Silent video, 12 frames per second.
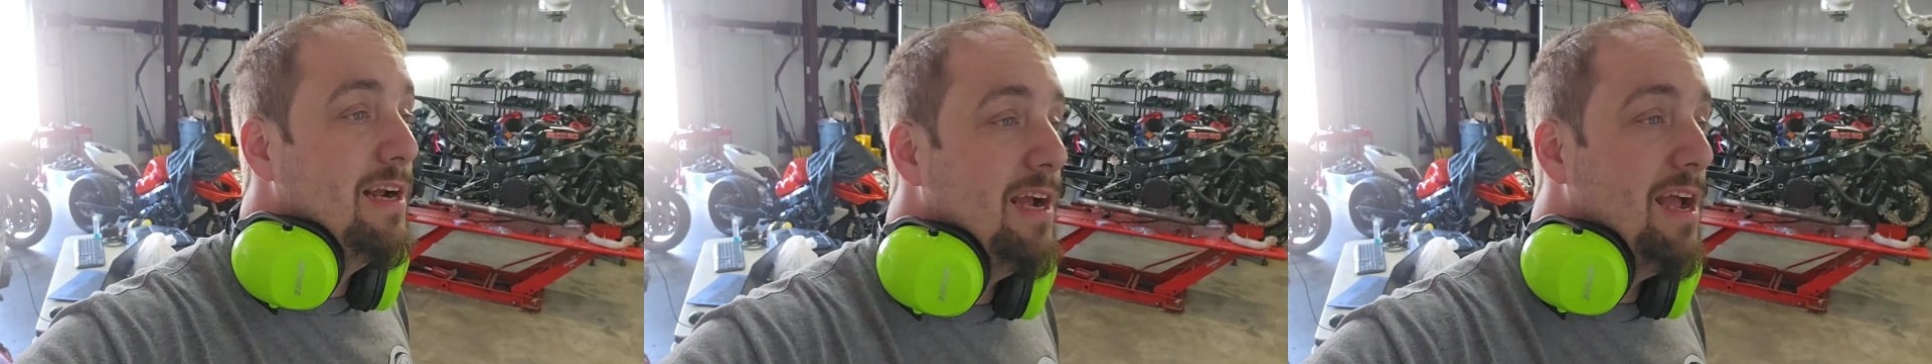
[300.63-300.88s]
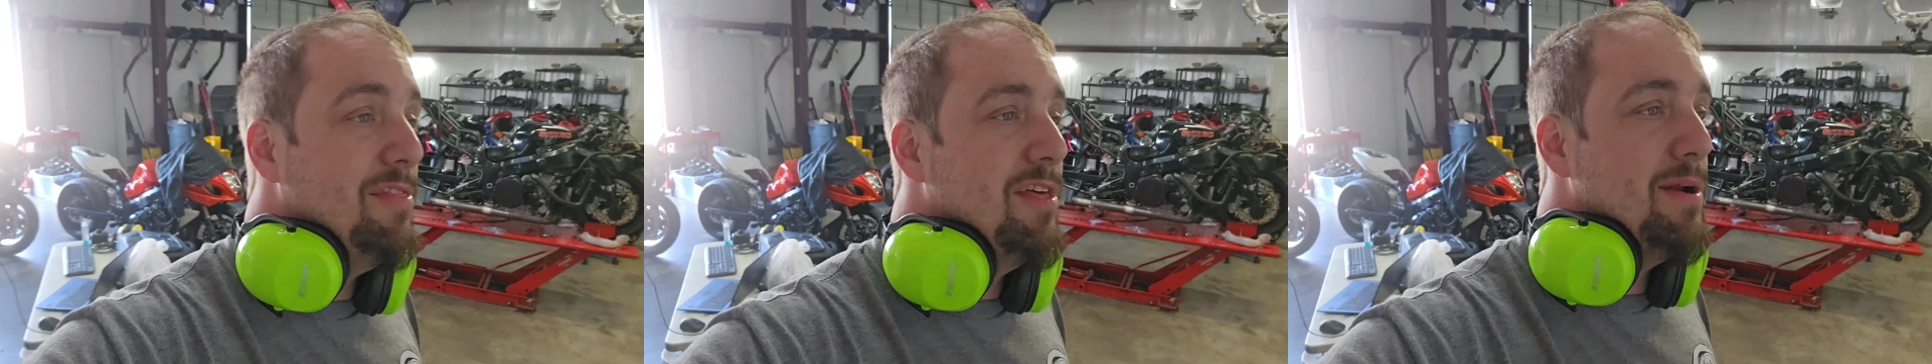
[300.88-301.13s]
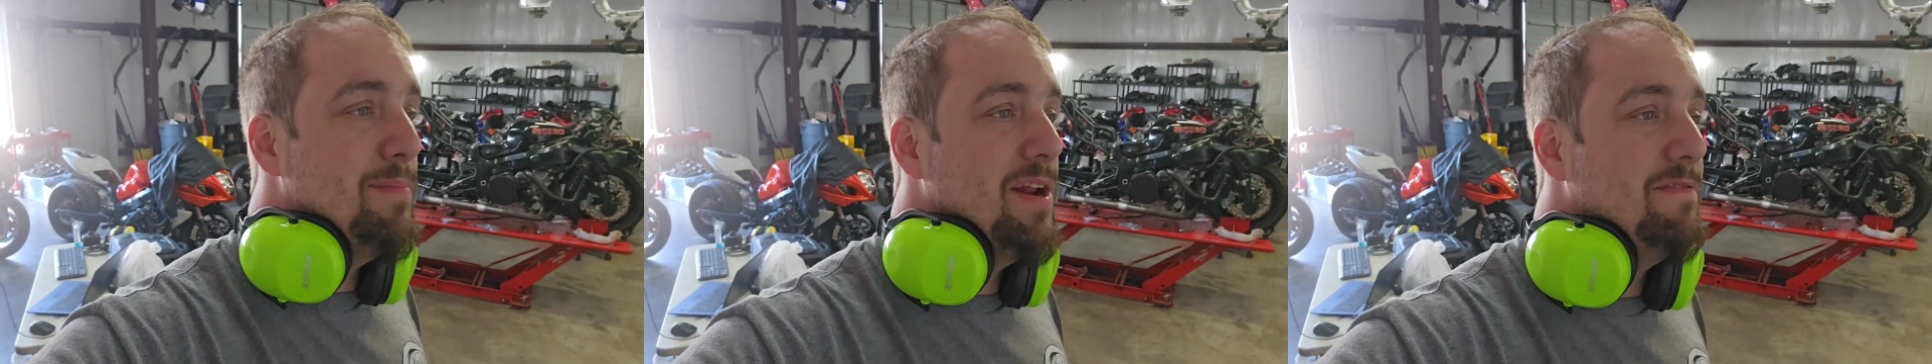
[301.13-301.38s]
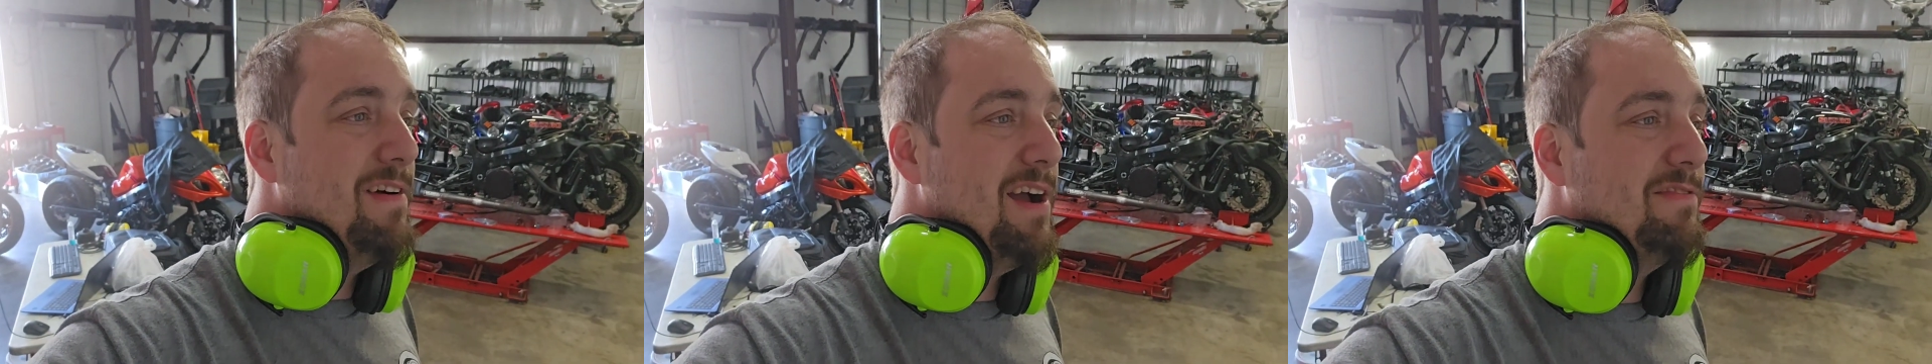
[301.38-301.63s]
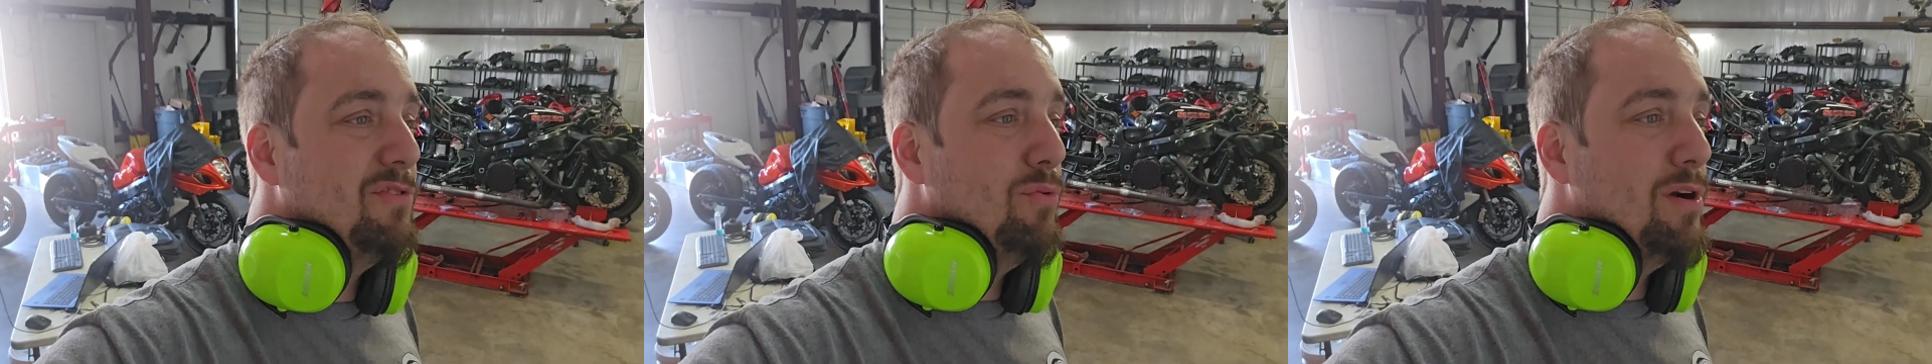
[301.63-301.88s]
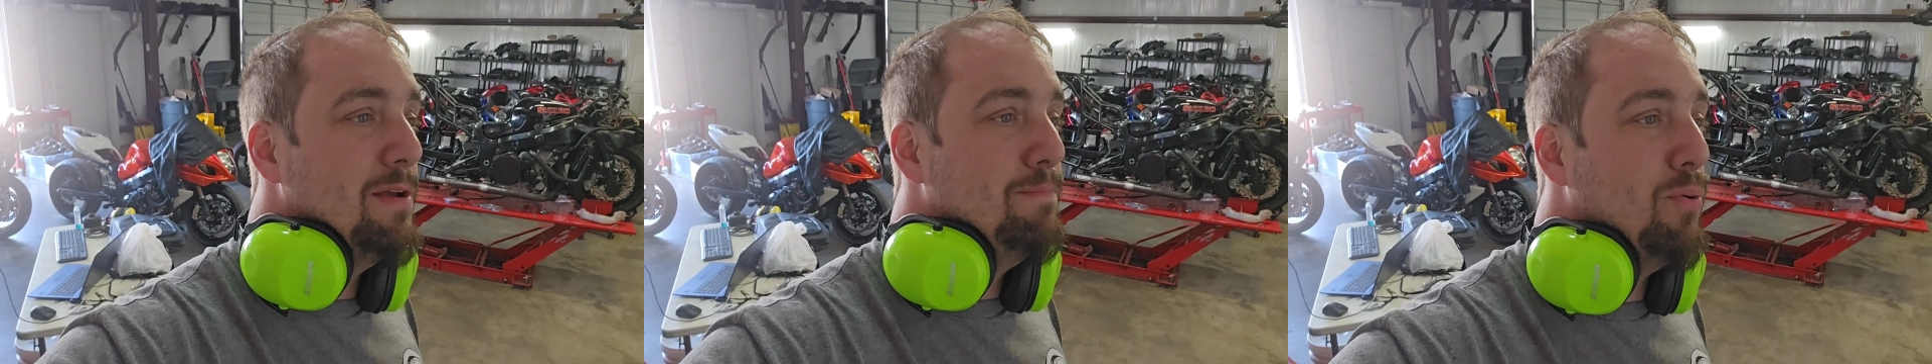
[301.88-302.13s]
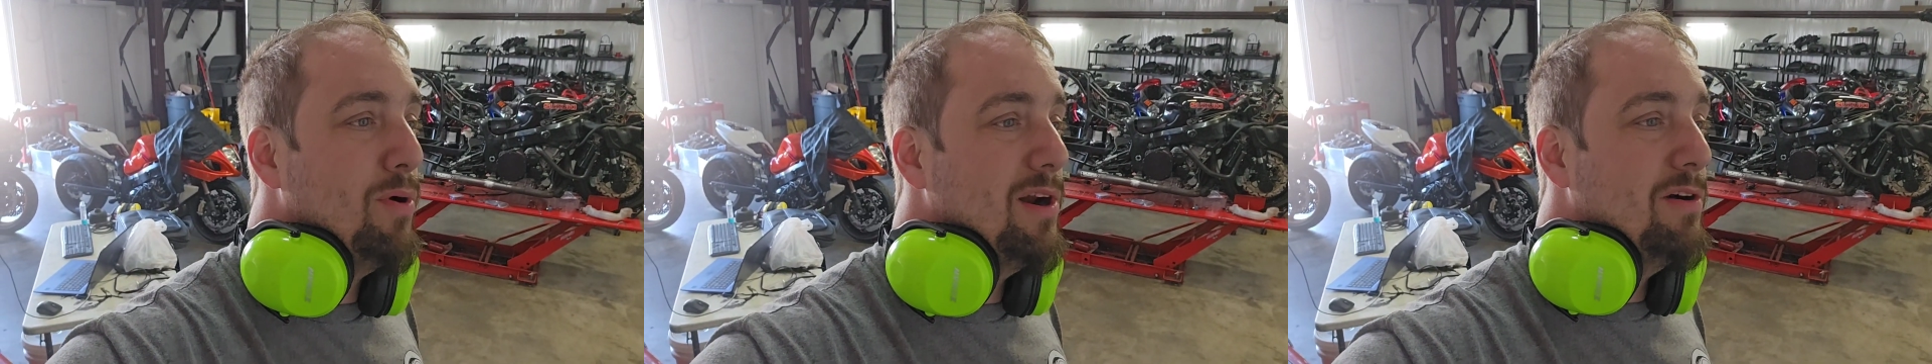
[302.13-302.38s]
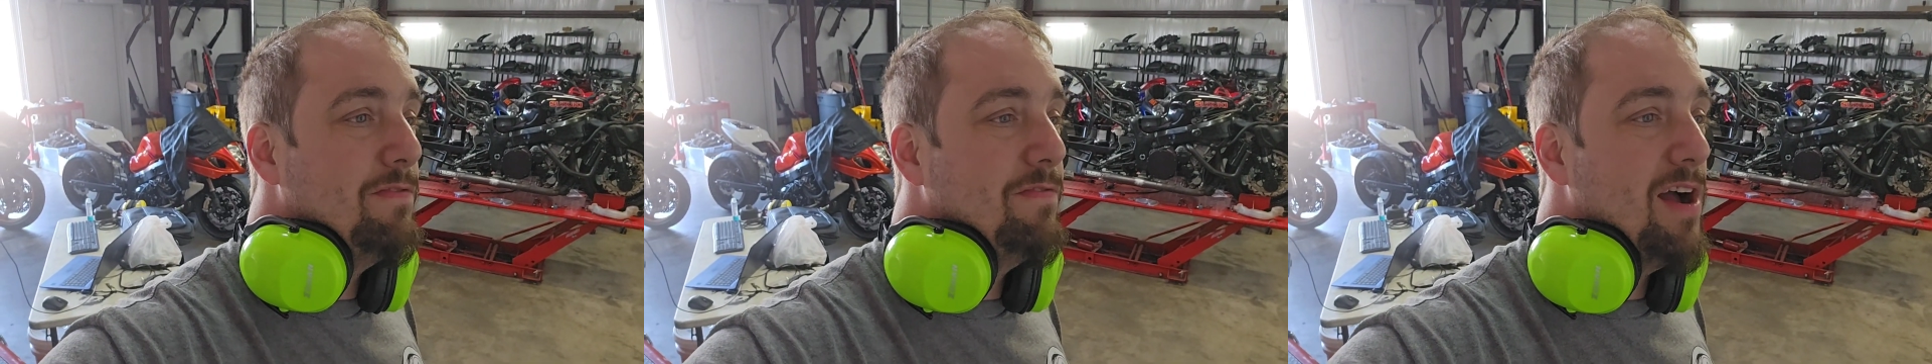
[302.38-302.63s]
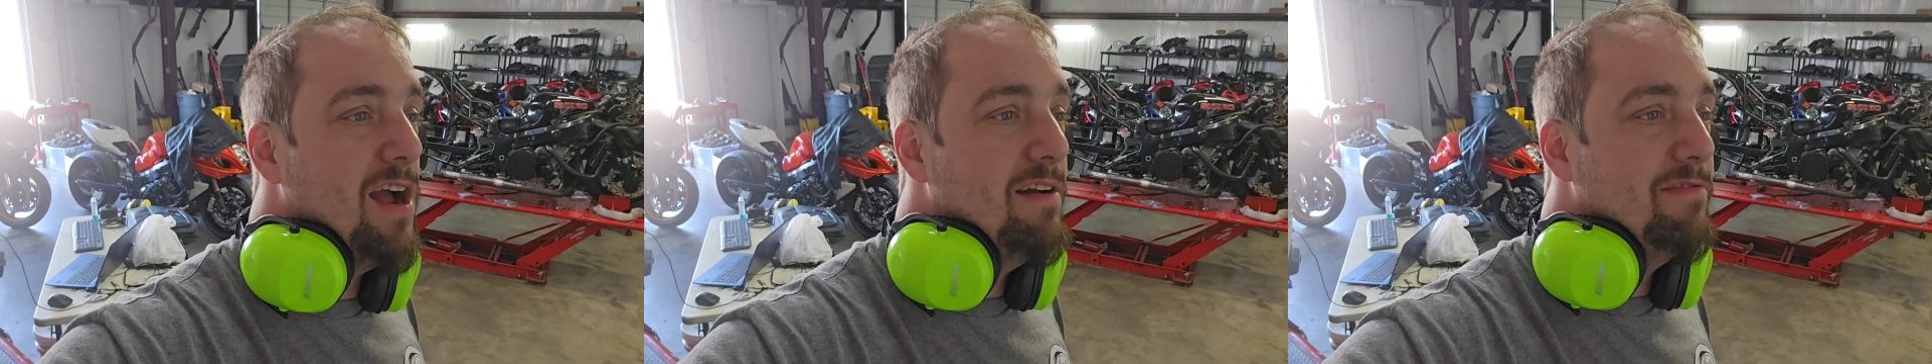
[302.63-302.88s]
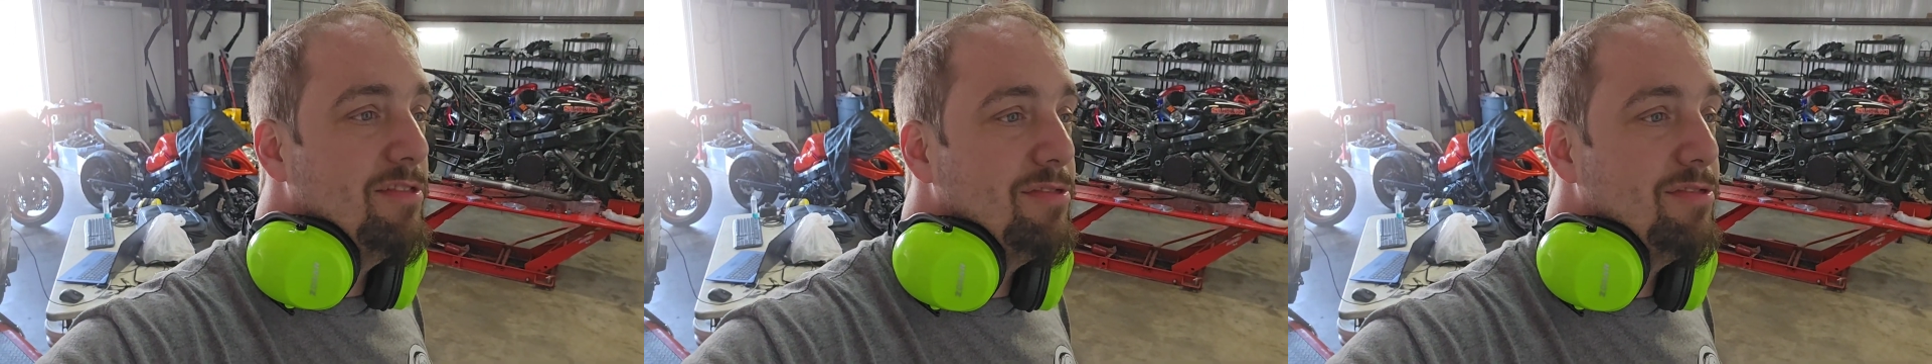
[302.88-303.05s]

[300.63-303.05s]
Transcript: And then it made 520.05 and